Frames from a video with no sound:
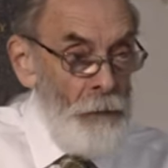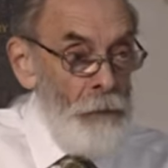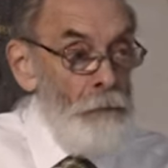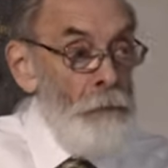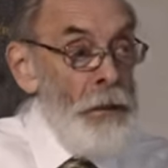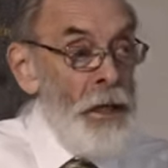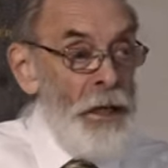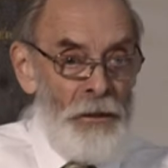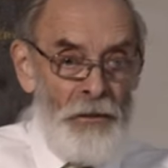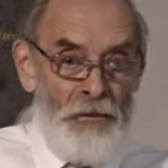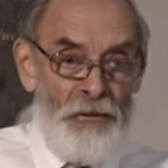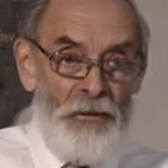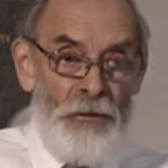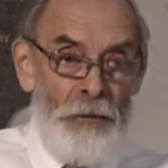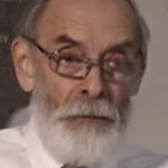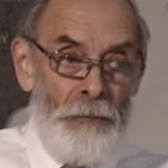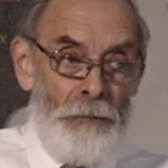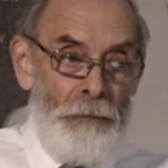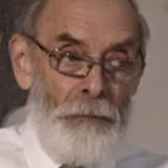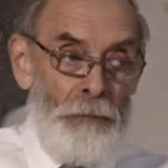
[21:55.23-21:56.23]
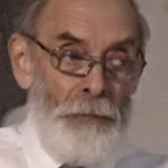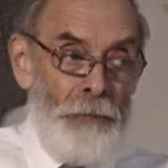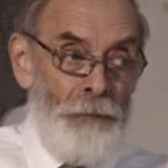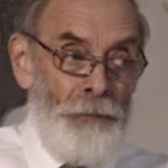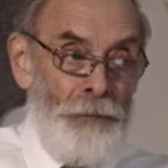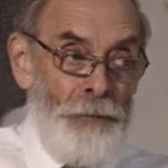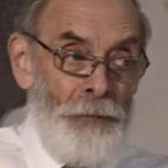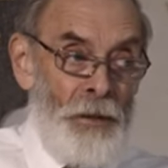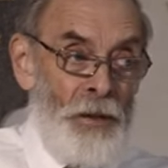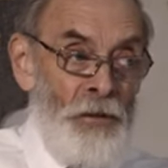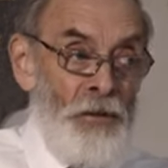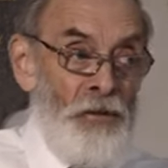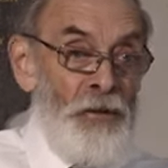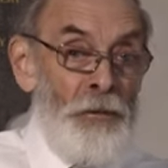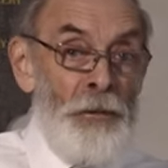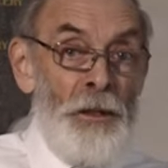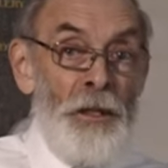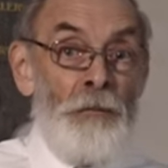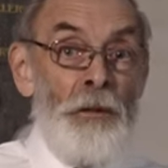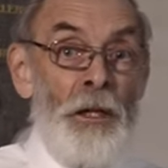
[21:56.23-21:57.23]
But, and there's a
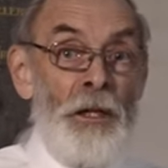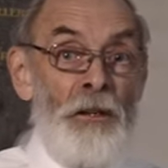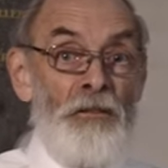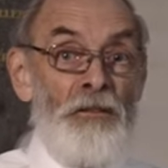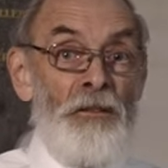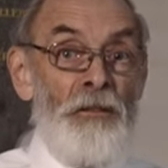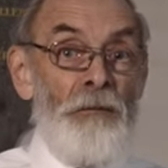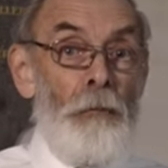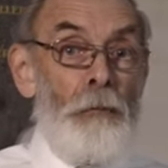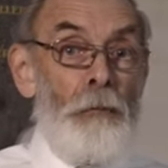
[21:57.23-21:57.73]
big but,